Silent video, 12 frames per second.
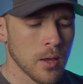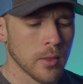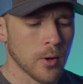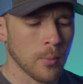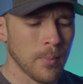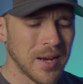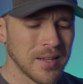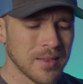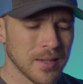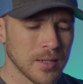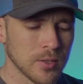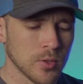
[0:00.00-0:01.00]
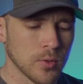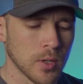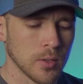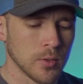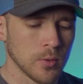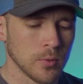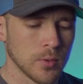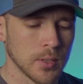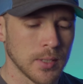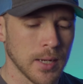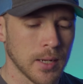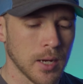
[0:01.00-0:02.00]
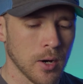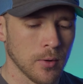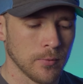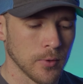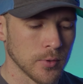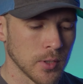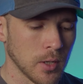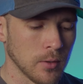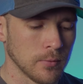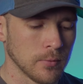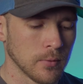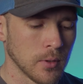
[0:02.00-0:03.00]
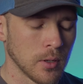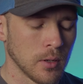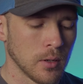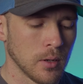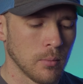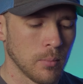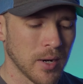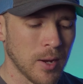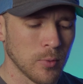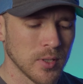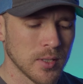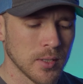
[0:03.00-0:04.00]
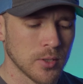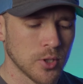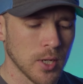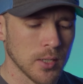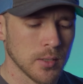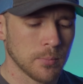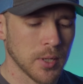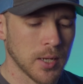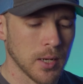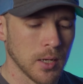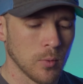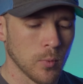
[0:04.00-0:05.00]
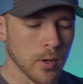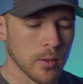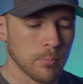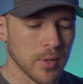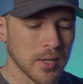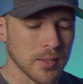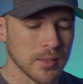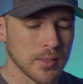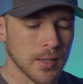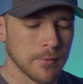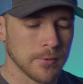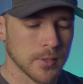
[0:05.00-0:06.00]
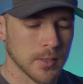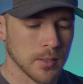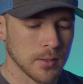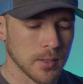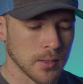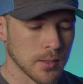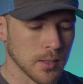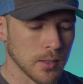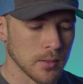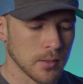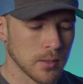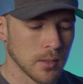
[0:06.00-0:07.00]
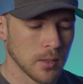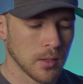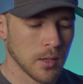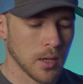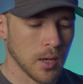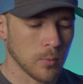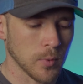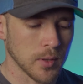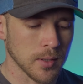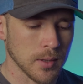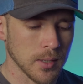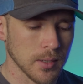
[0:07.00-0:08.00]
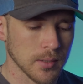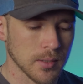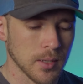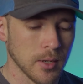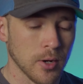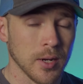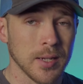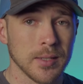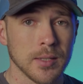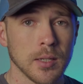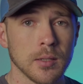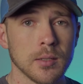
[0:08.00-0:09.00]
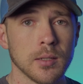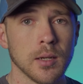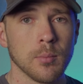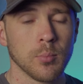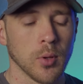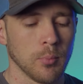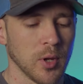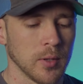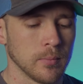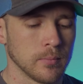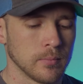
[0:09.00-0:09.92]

There are many things you can do to take care of yourself, but I would suggest beginning where the biggest deficits exist and with the things that are easiest to implement.